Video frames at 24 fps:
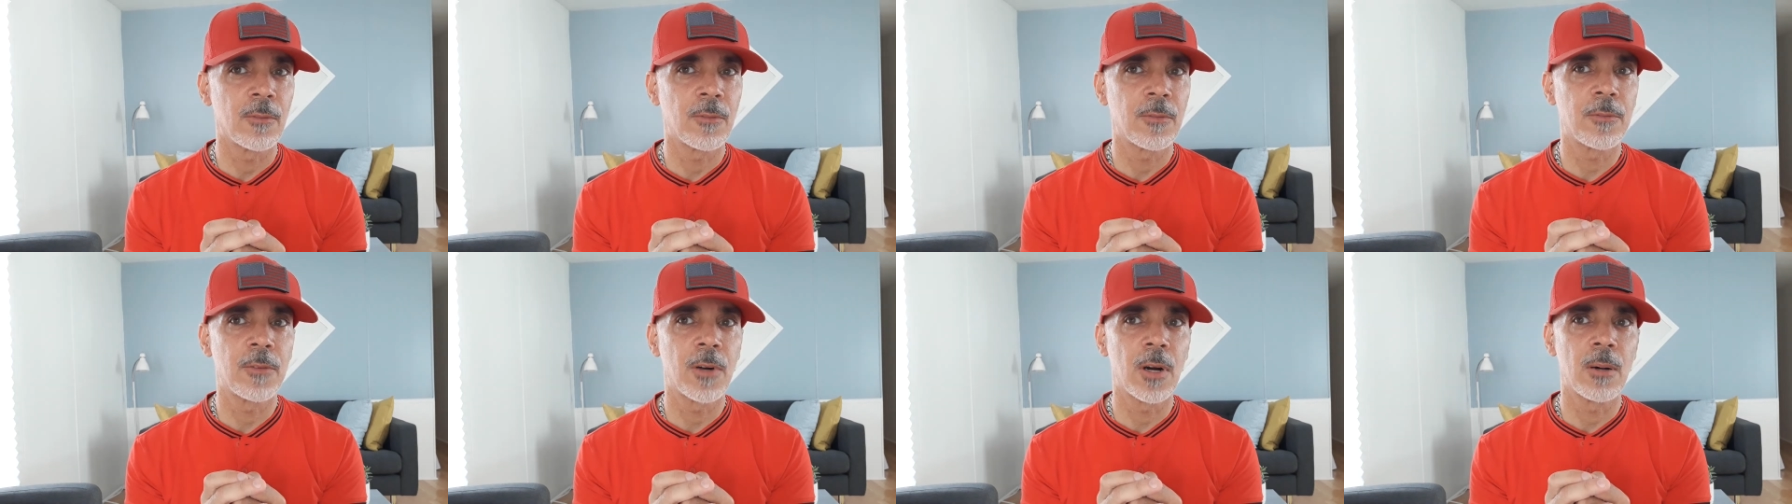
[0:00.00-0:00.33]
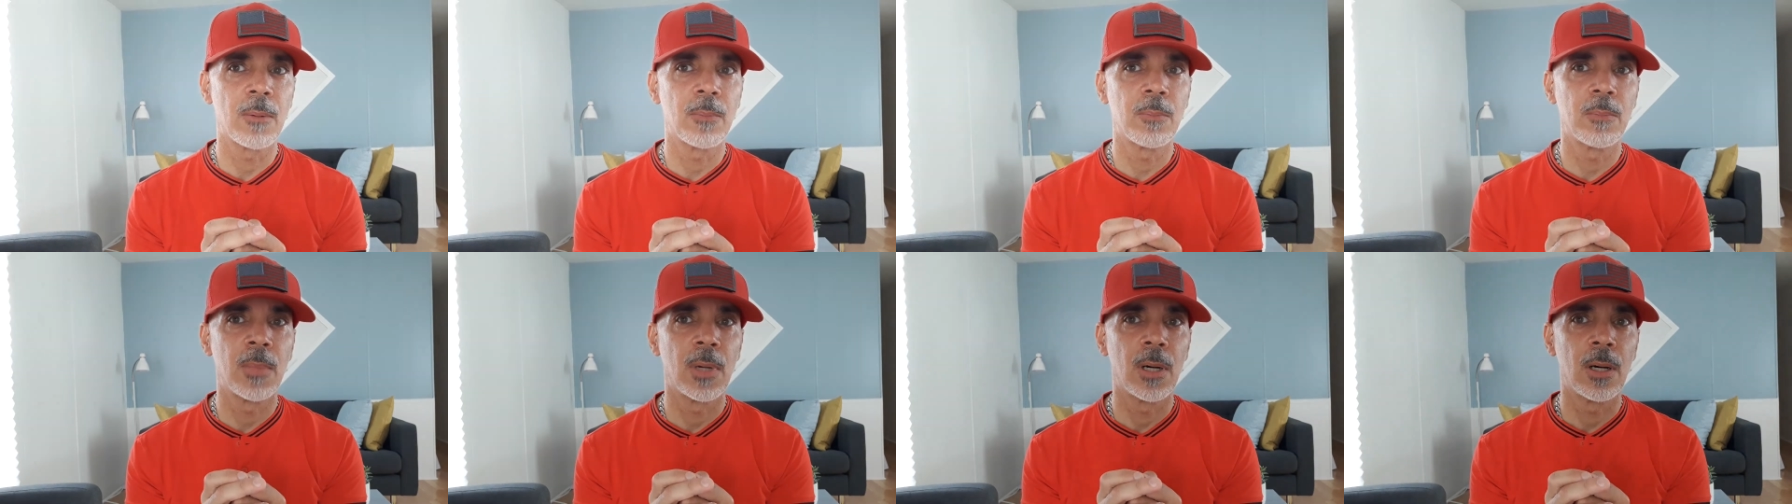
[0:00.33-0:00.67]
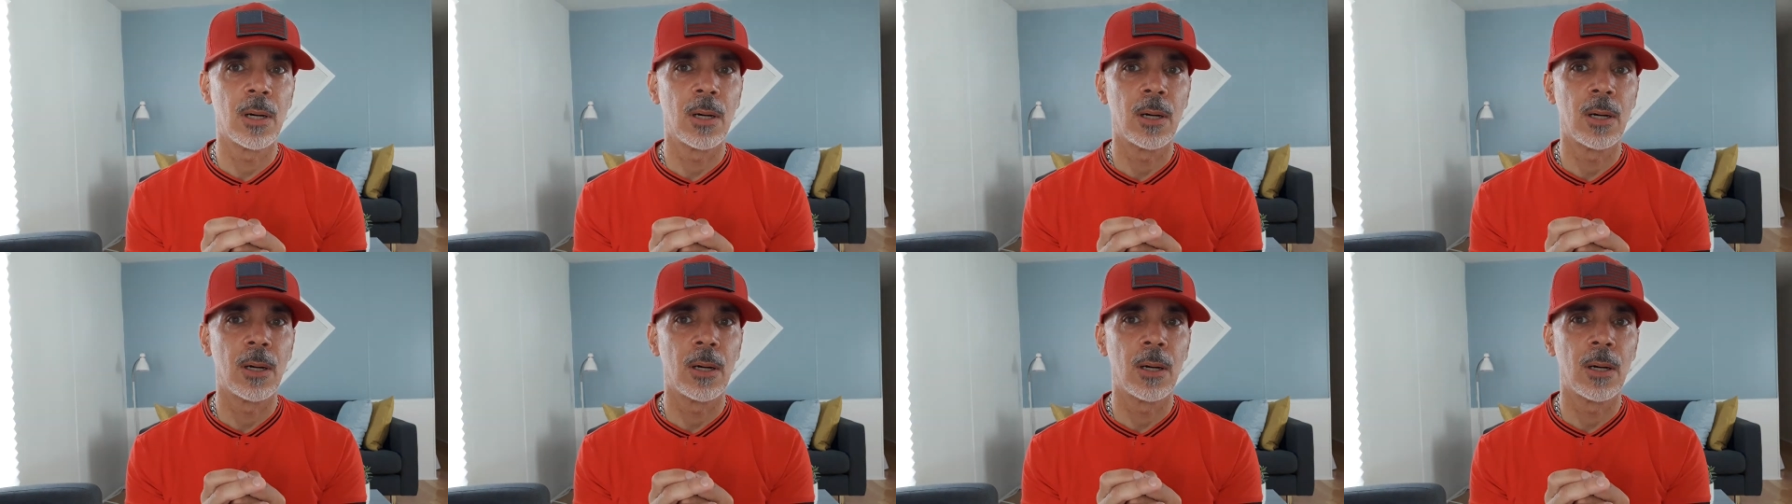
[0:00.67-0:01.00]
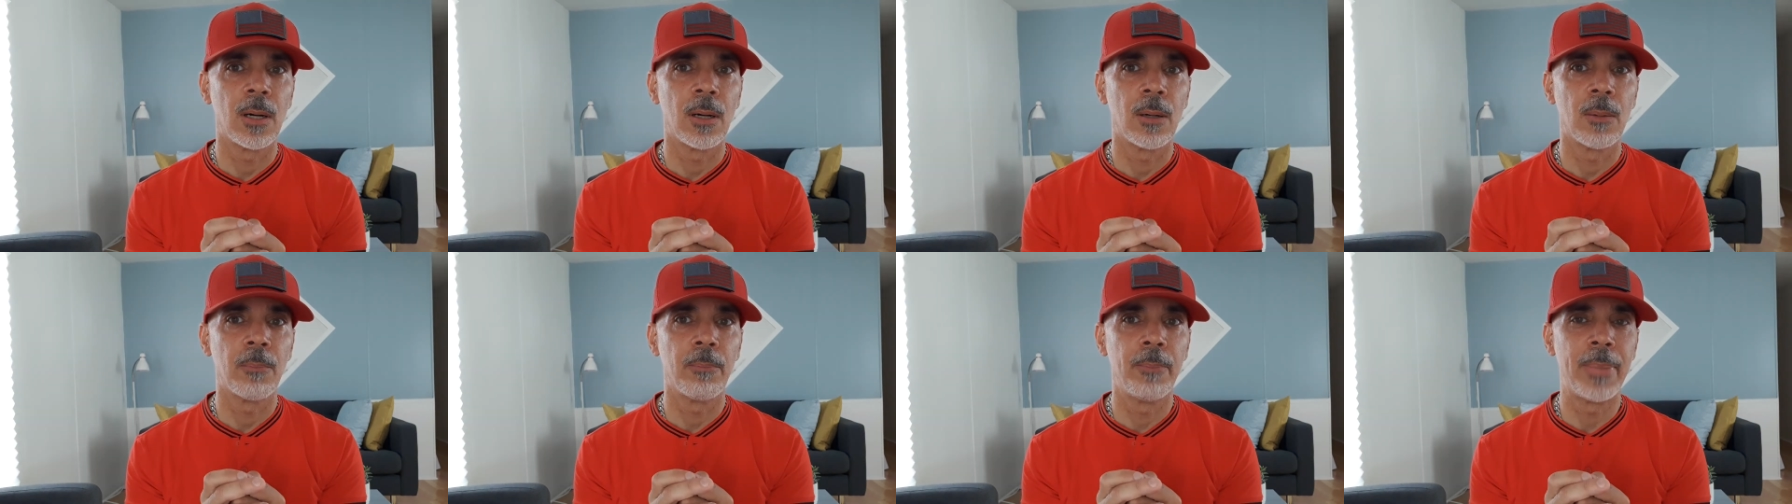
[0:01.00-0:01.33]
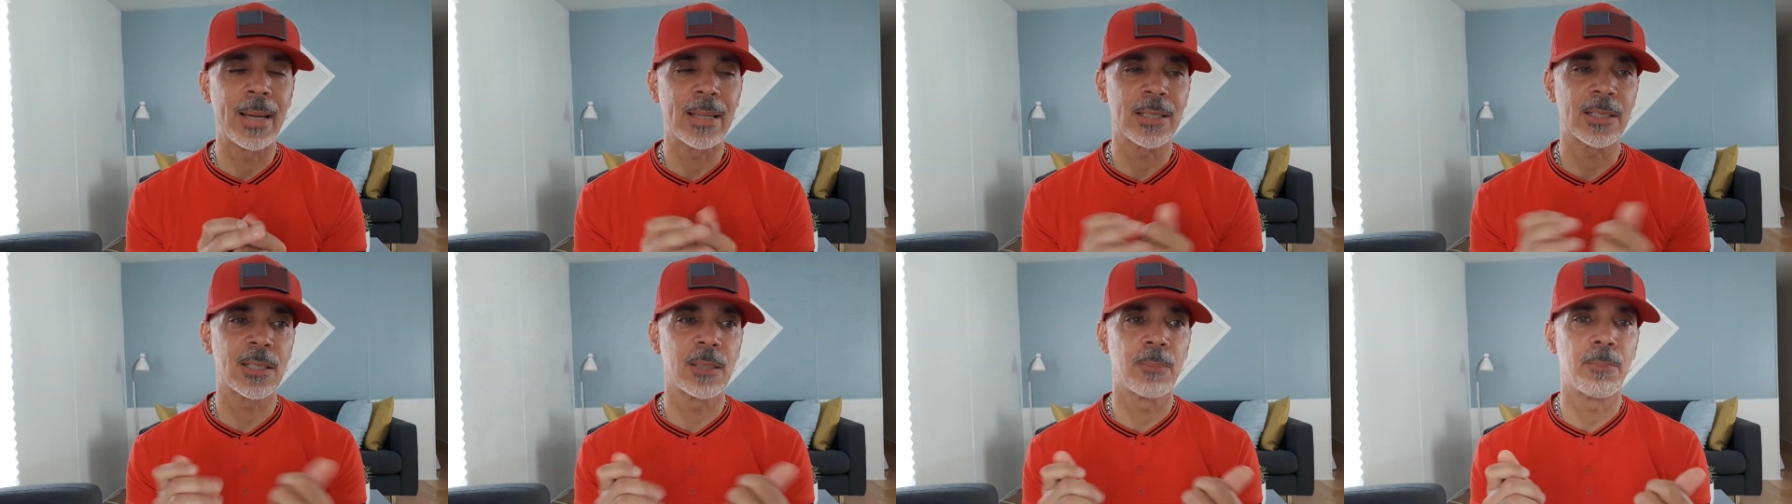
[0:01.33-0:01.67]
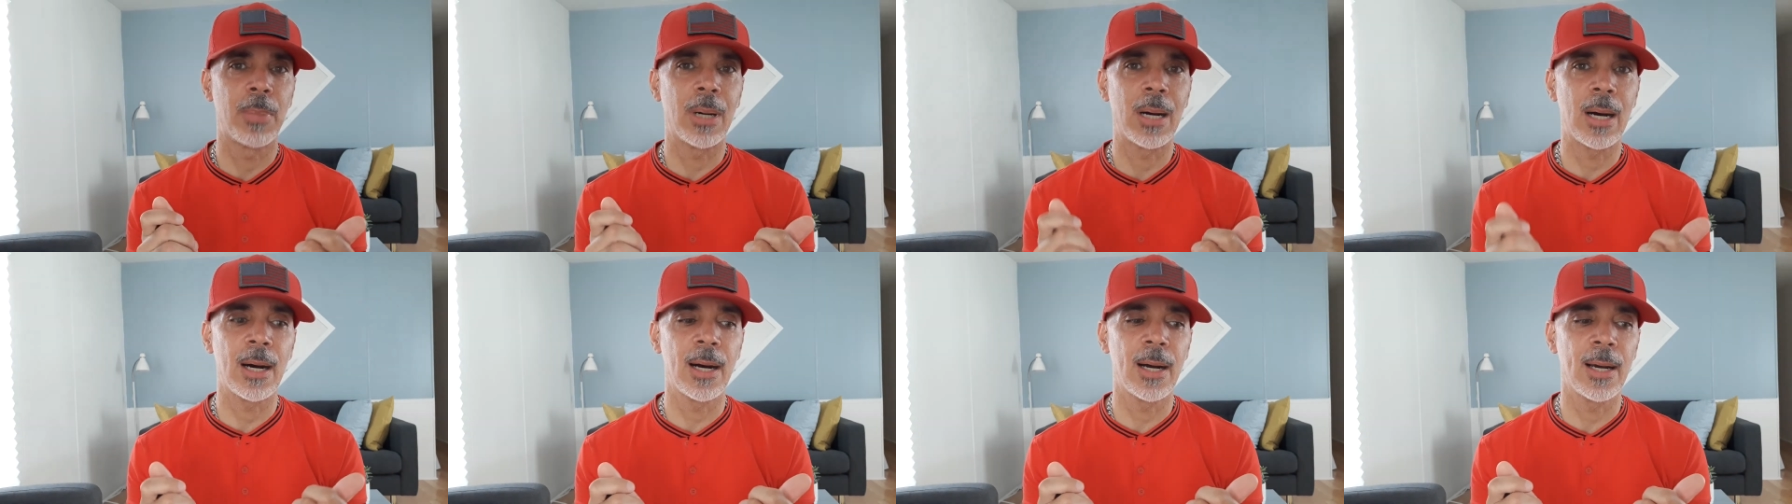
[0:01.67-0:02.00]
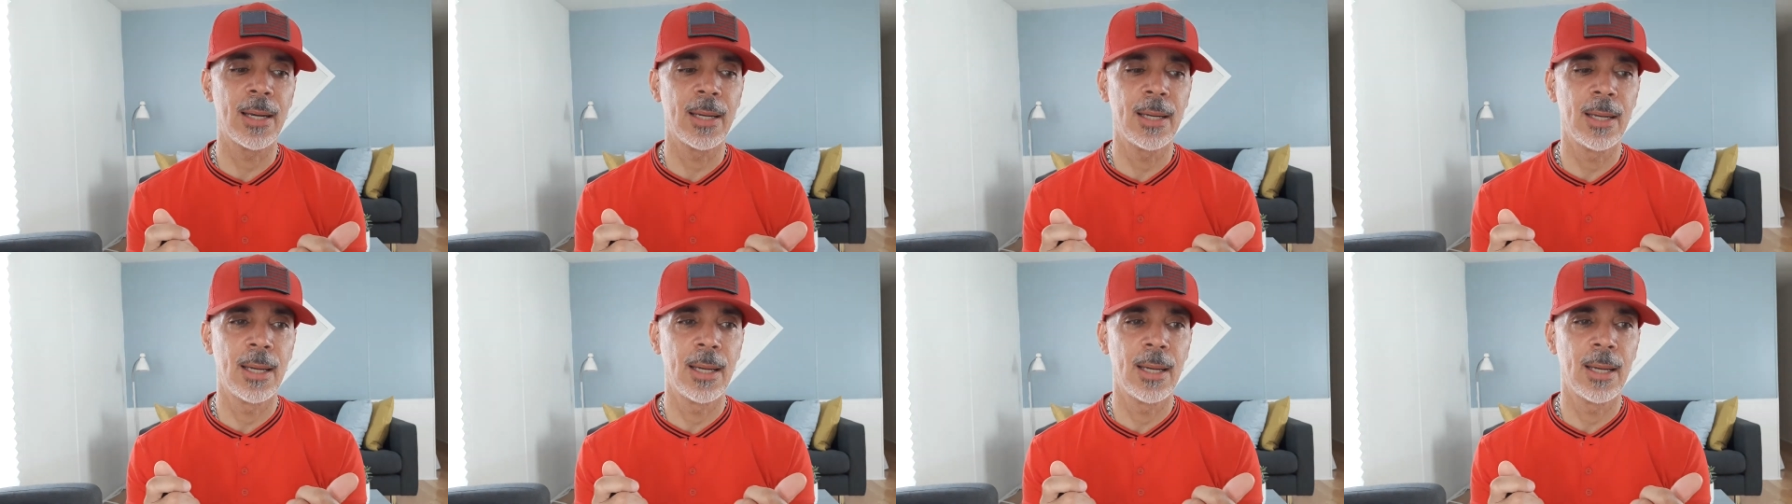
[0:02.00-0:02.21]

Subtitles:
from Best Buy.